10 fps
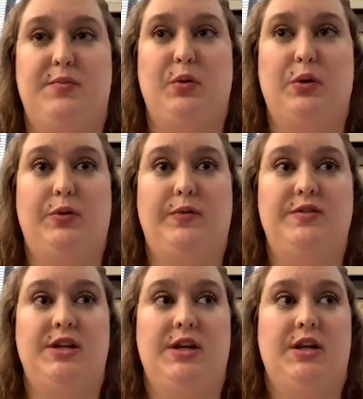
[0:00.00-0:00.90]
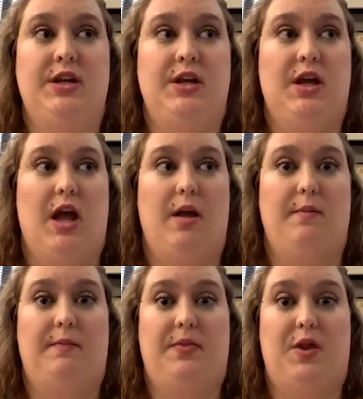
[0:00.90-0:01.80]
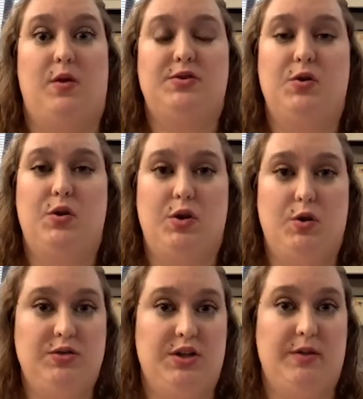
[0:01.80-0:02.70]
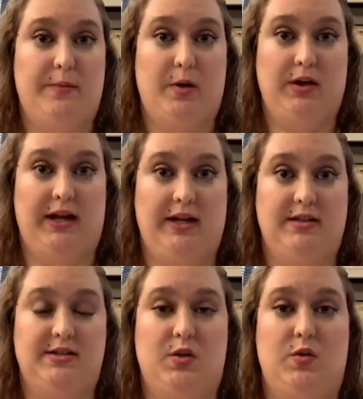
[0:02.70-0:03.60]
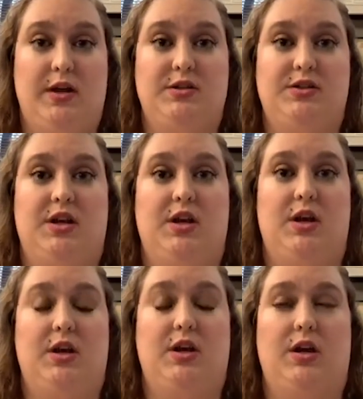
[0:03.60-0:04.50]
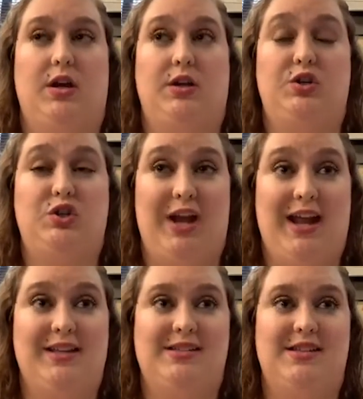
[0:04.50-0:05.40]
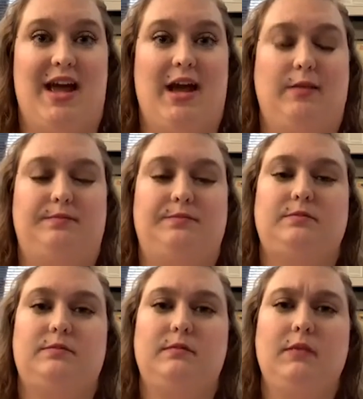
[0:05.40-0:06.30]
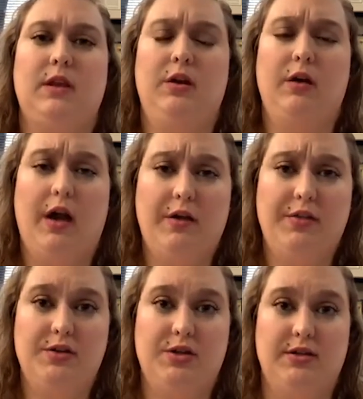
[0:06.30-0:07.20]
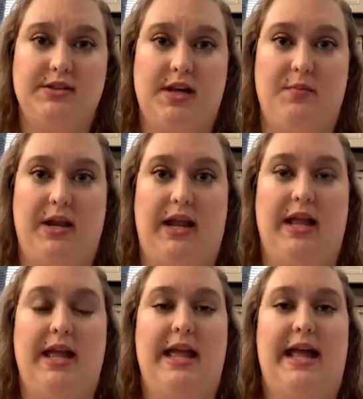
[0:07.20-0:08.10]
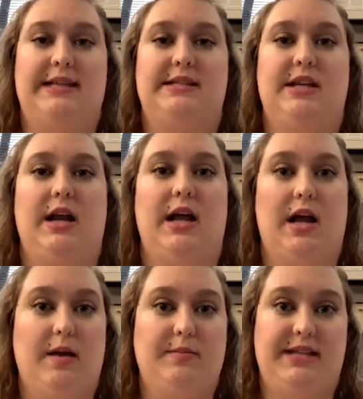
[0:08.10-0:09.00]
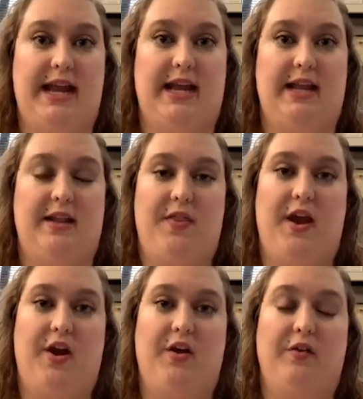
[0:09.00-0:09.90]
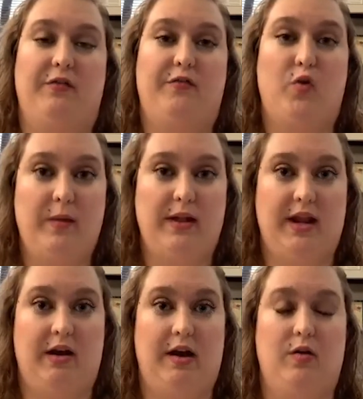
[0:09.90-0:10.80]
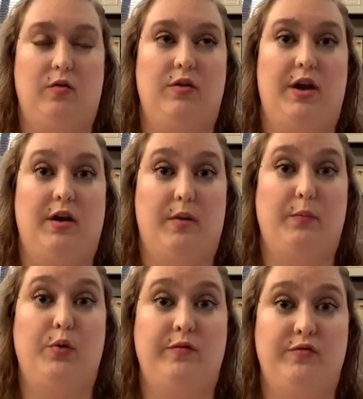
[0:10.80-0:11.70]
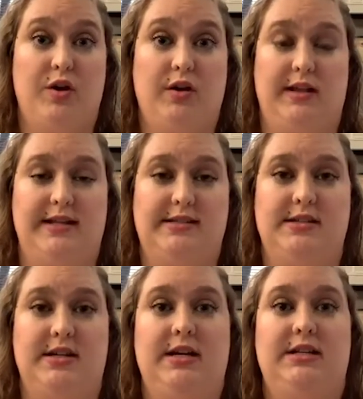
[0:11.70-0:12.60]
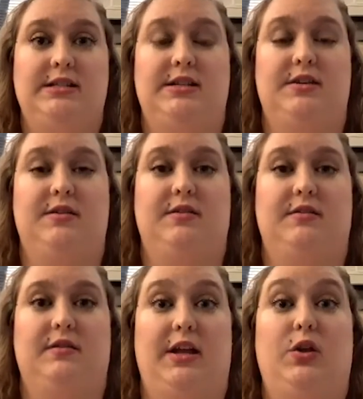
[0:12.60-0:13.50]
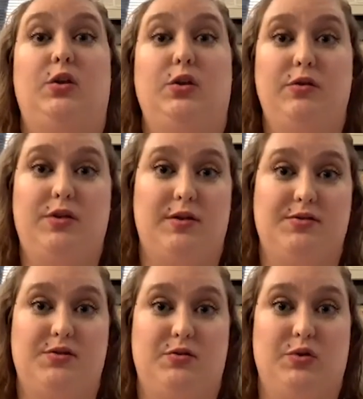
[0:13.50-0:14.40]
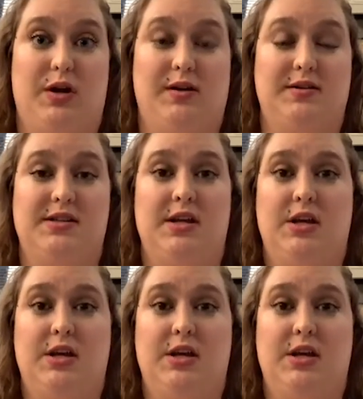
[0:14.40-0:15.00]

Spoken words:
approved. Those are new to the market, so there's a chance that your health insurance company has not updated their formulary or their approved drug list to include those new drugs.